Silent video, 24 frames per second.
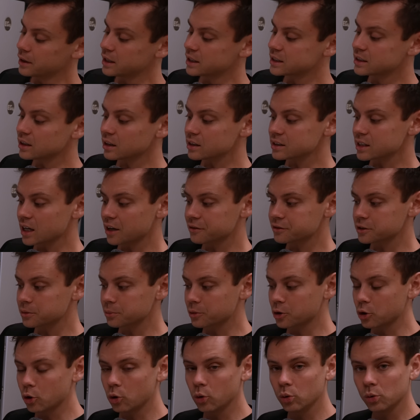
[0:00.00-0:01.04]
But it does have
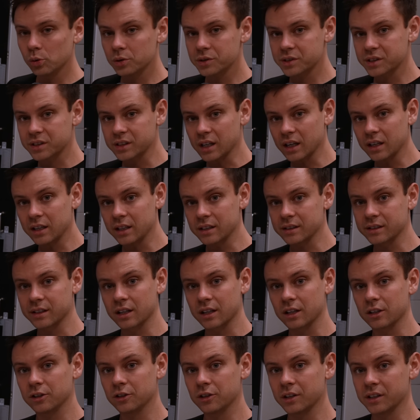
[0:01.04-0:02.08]
some cool settings,
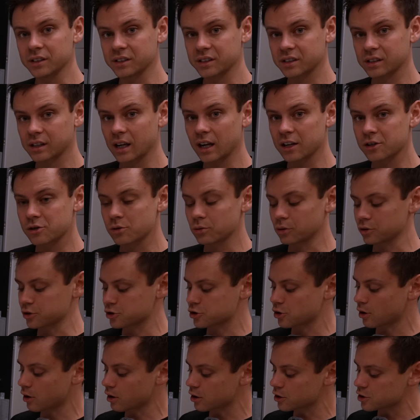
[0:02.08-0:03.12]
including scheduled
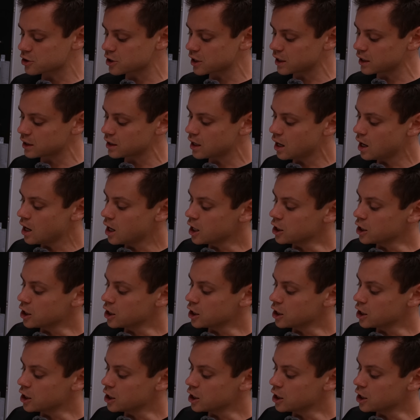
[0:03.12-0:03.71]
charging.